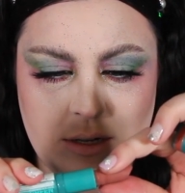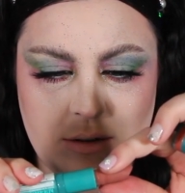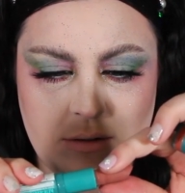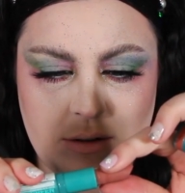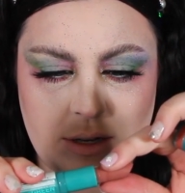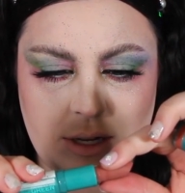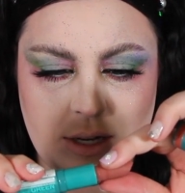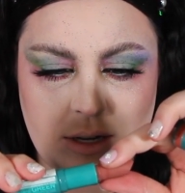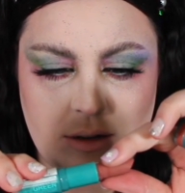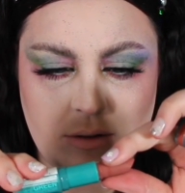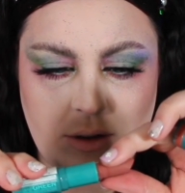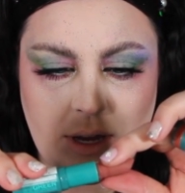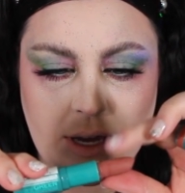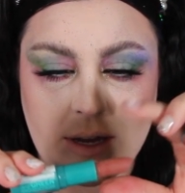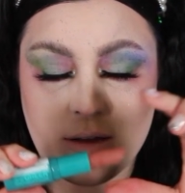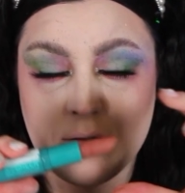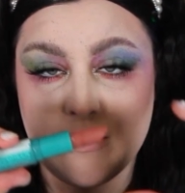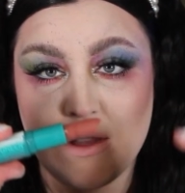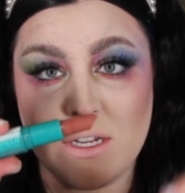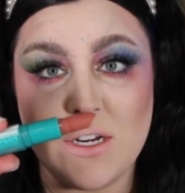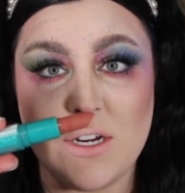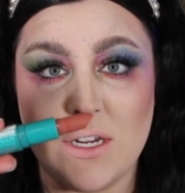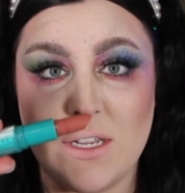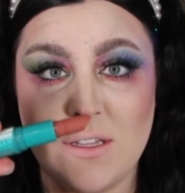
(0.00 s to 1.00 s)
Oh yeah, okay,
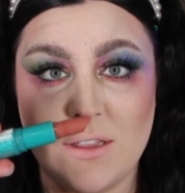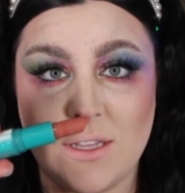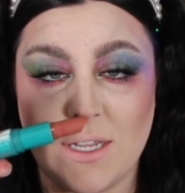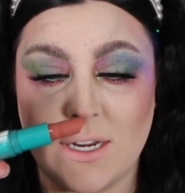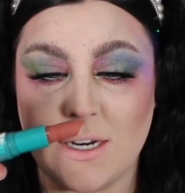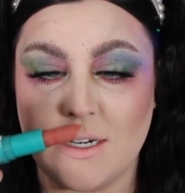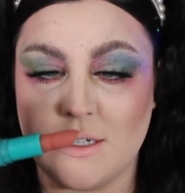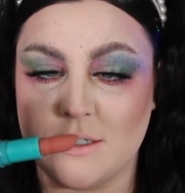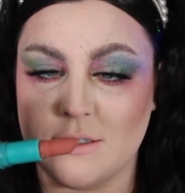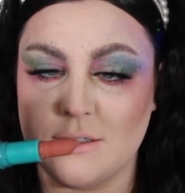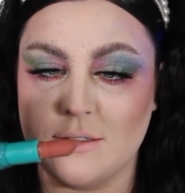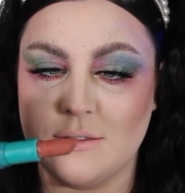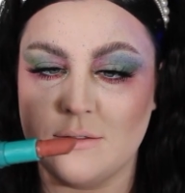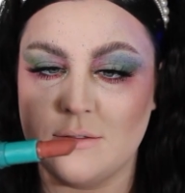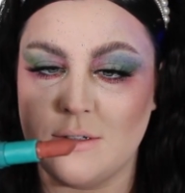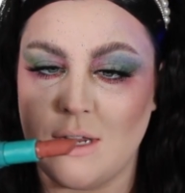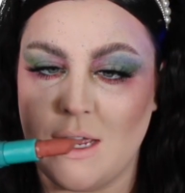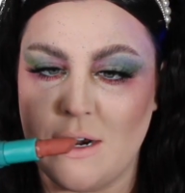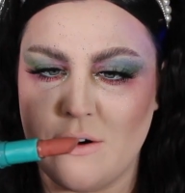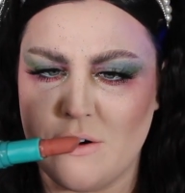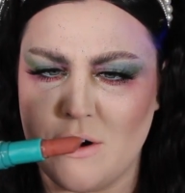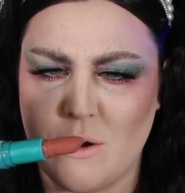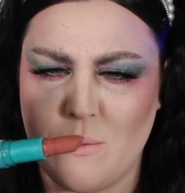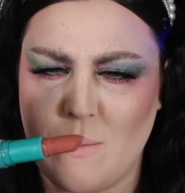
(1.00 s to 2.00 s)
they're in there.
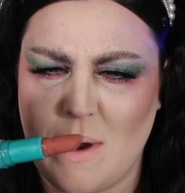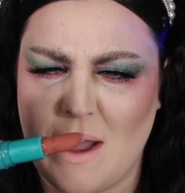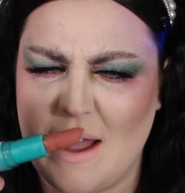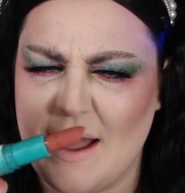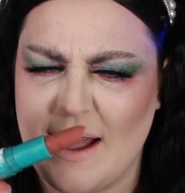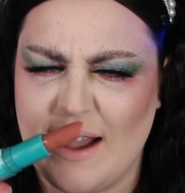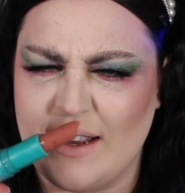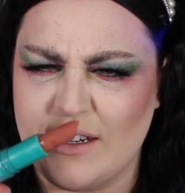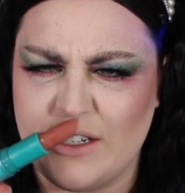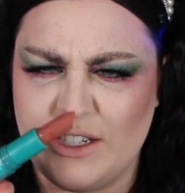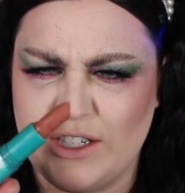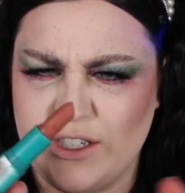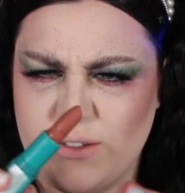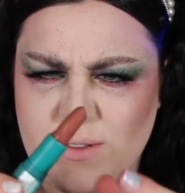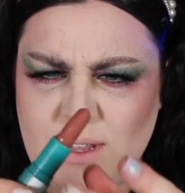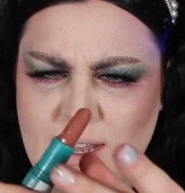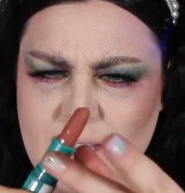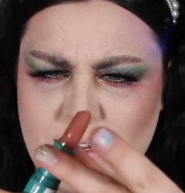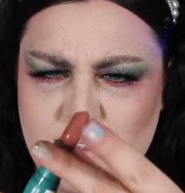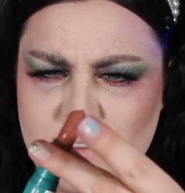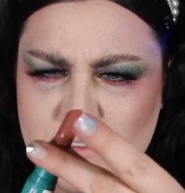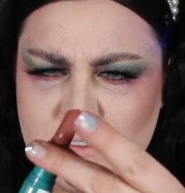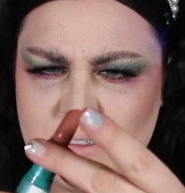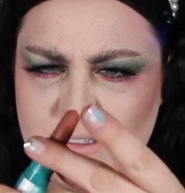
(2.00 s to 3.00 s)
I don't know why I had to do
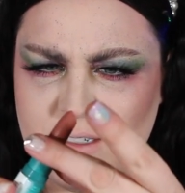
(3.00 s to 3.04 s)
that.